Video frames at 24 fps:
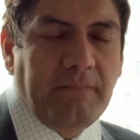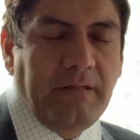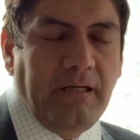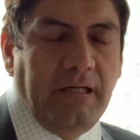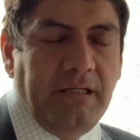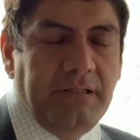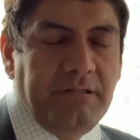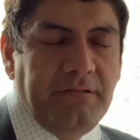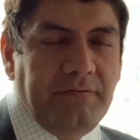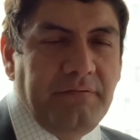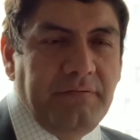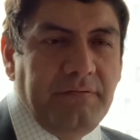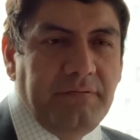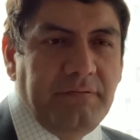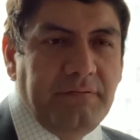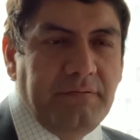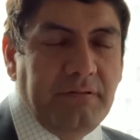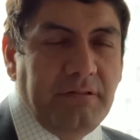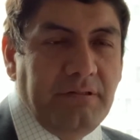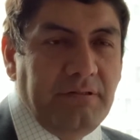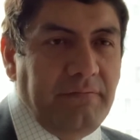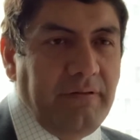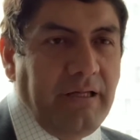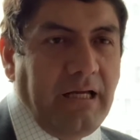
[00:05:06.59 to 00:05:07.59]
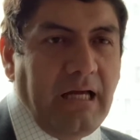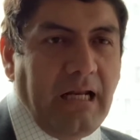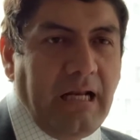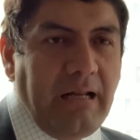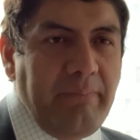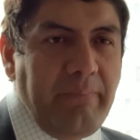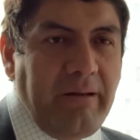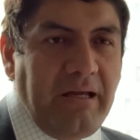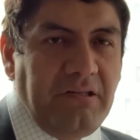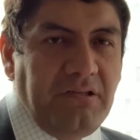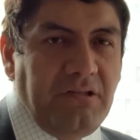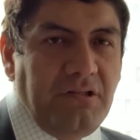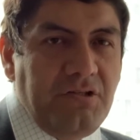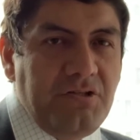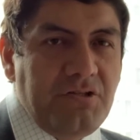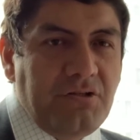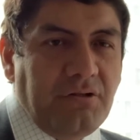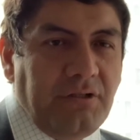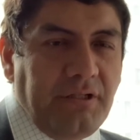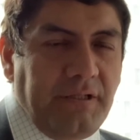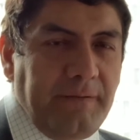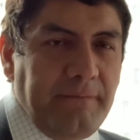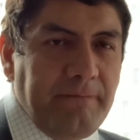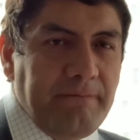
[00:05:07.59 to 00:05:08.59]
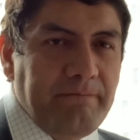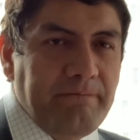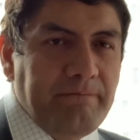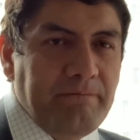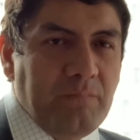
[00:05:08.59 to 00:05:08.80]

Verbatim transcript: It's, it's been an amazing journey.